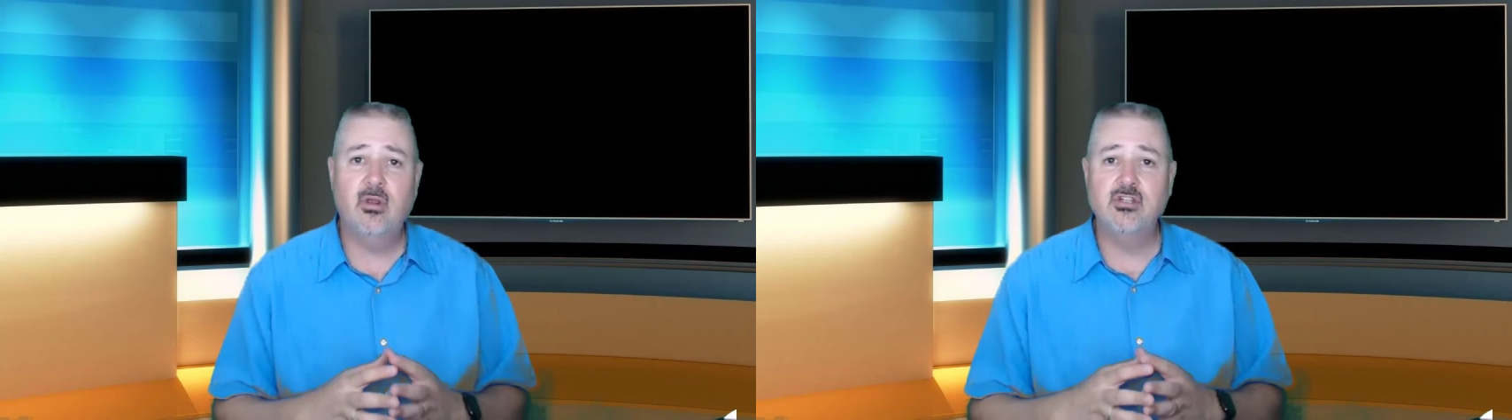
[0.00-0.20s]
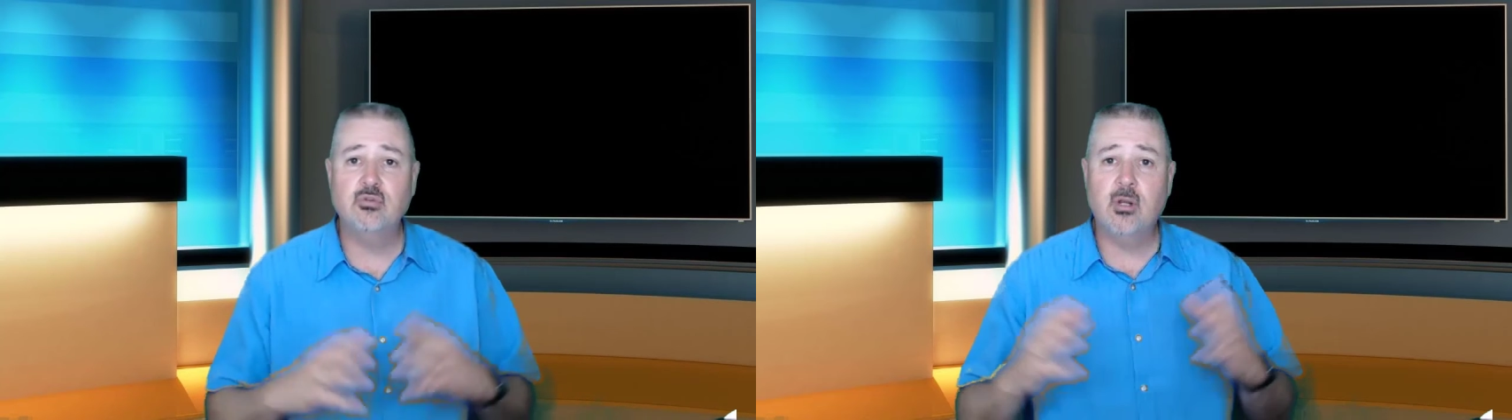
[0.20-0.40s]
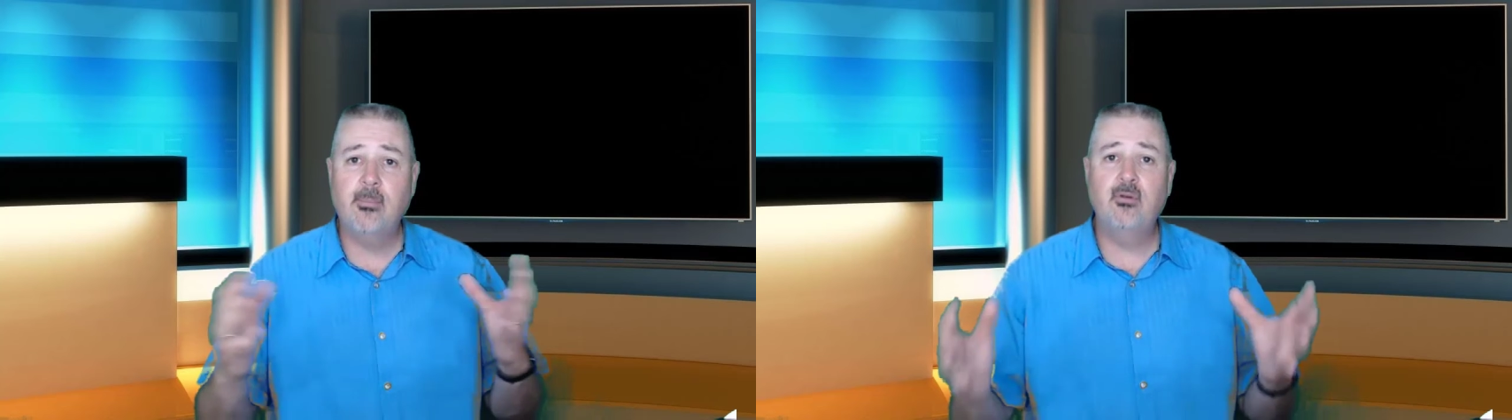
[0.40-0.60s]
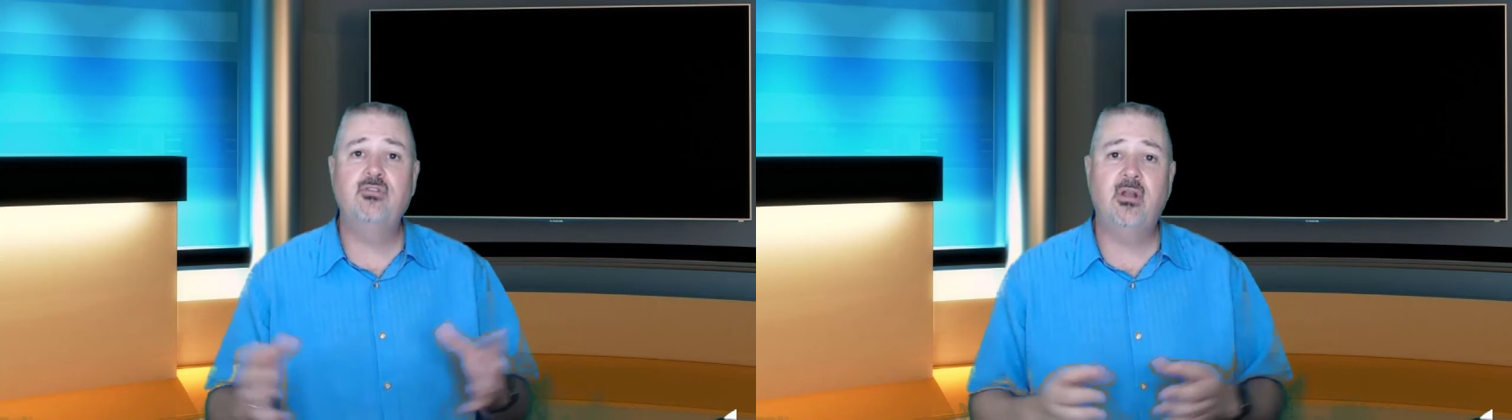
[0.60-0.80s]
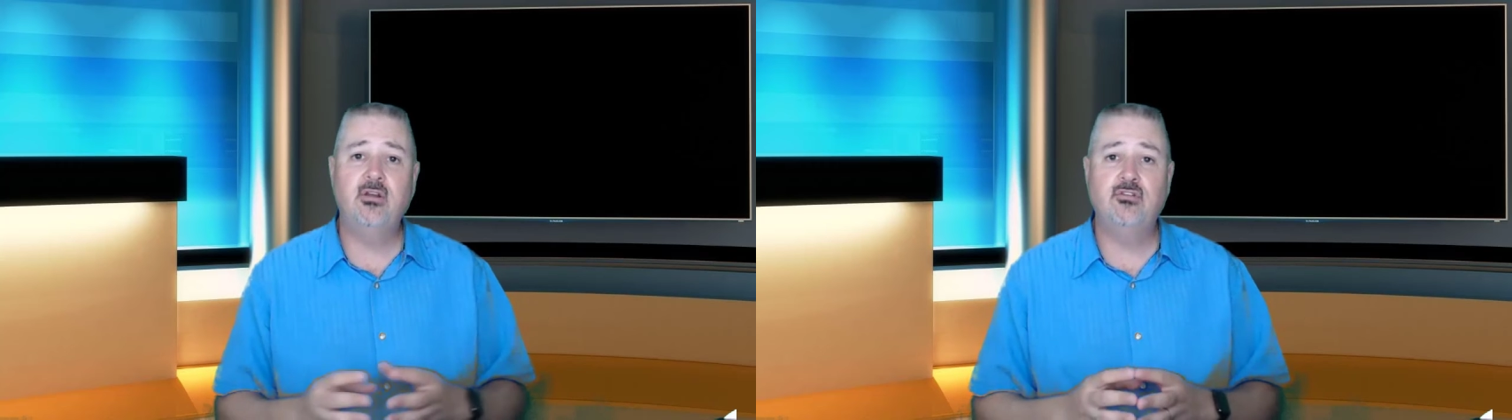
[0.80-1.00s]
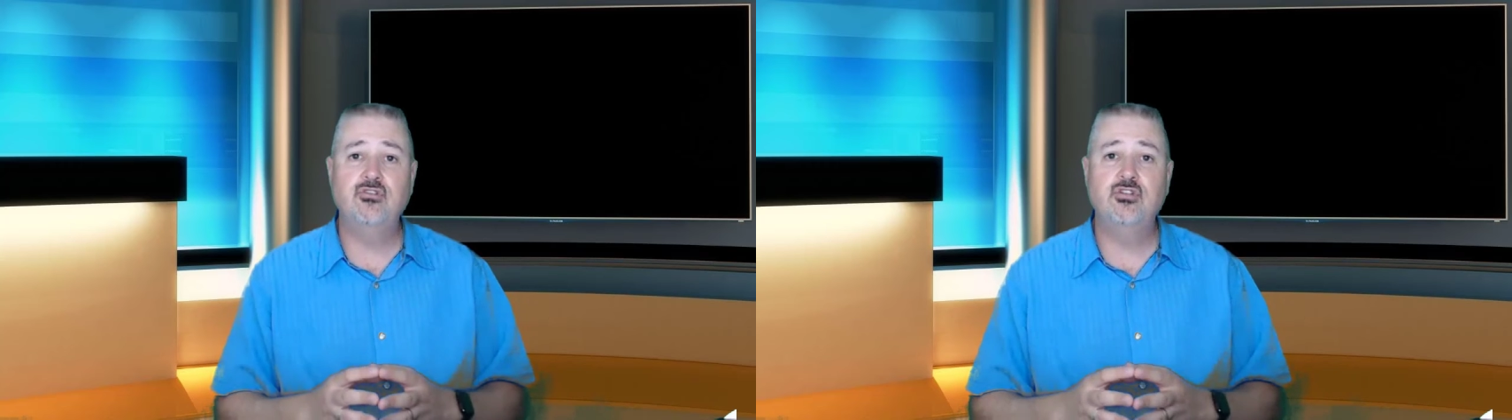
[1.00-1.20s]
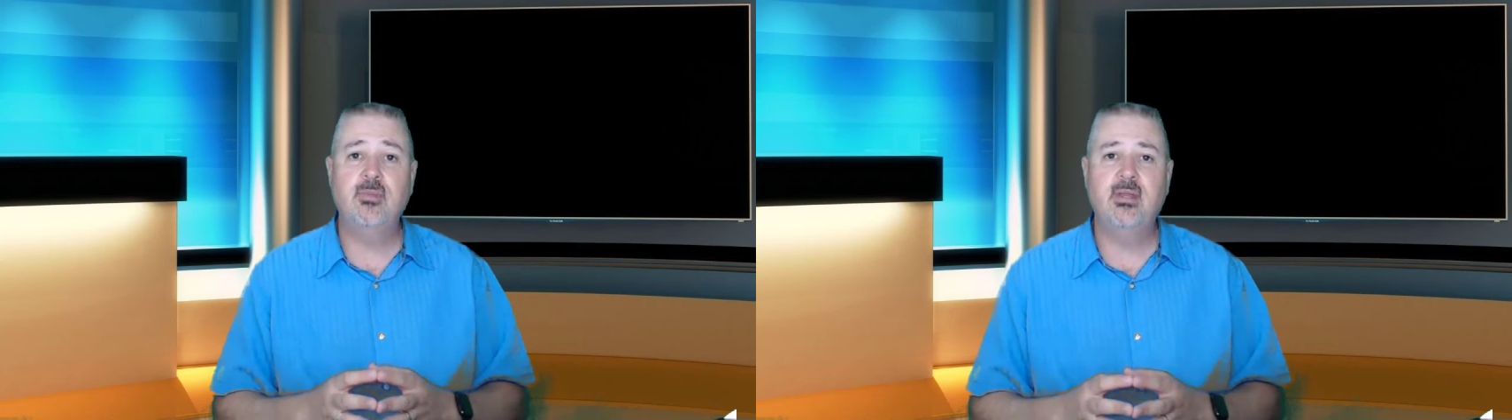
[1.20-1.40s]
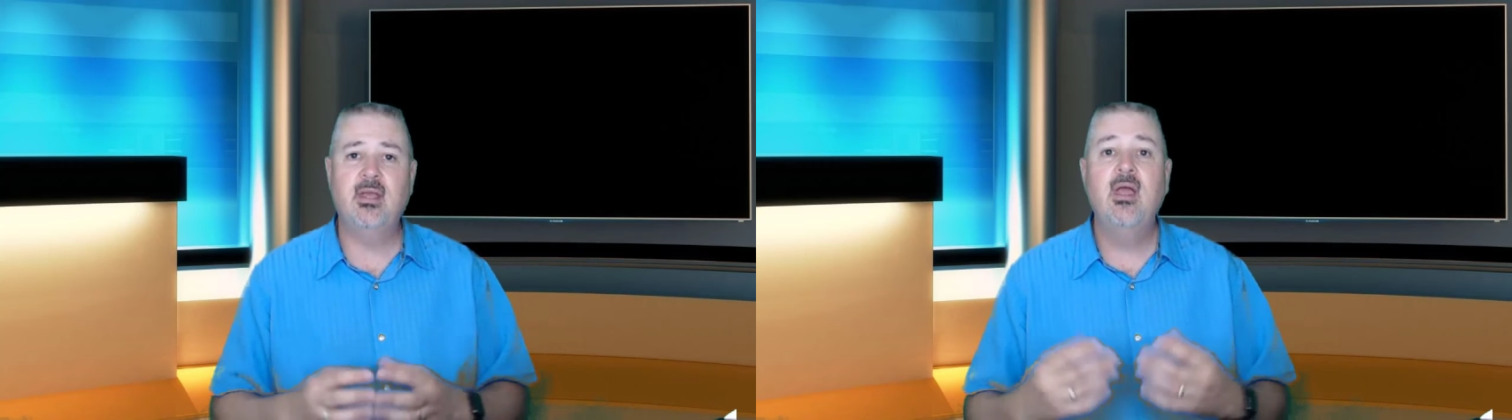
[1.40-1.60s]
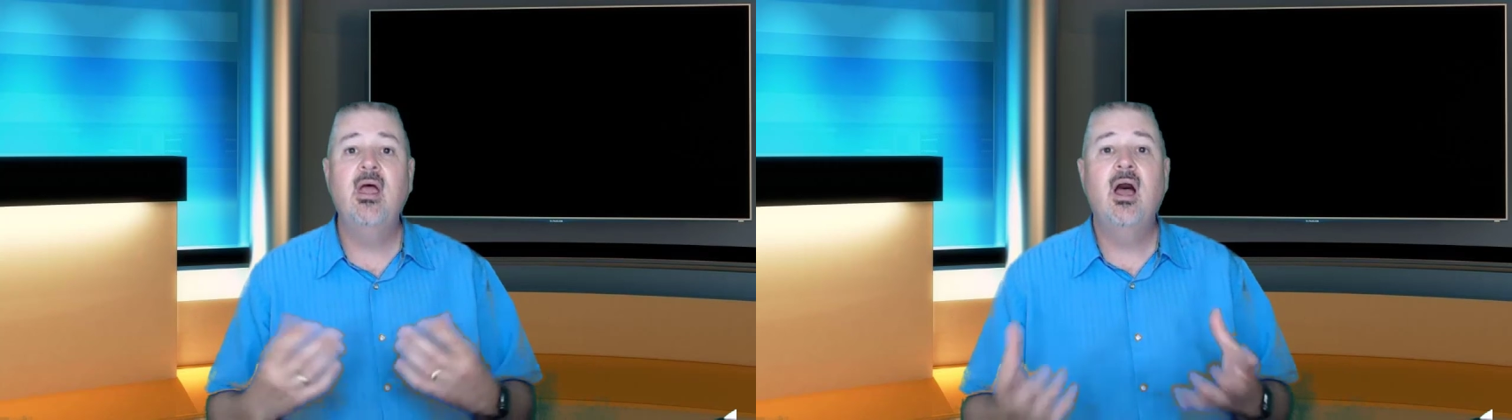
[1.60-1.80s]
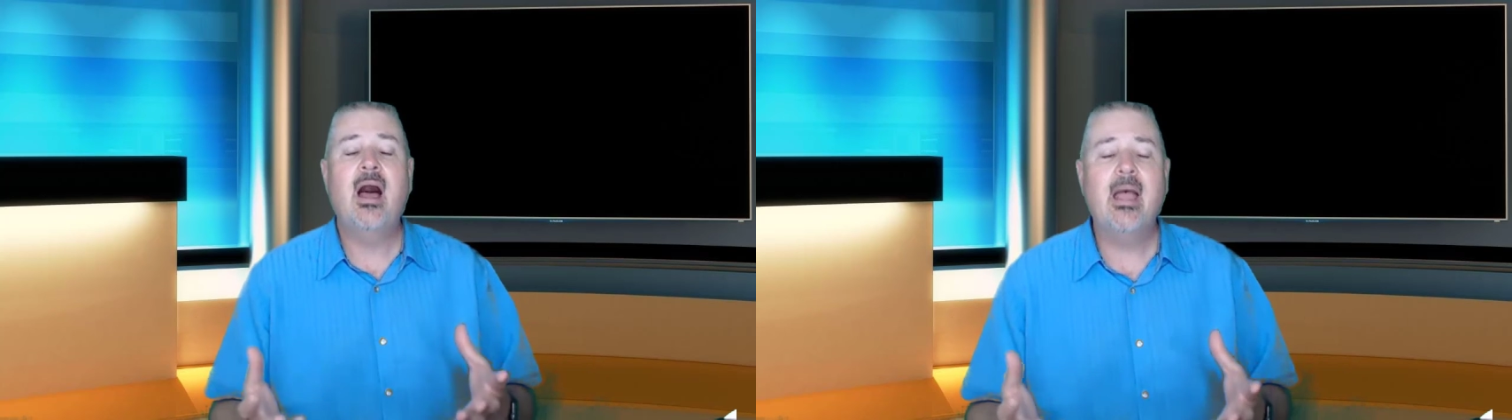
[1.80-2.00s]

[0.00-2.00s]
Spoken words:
or you just want to post it on your social media,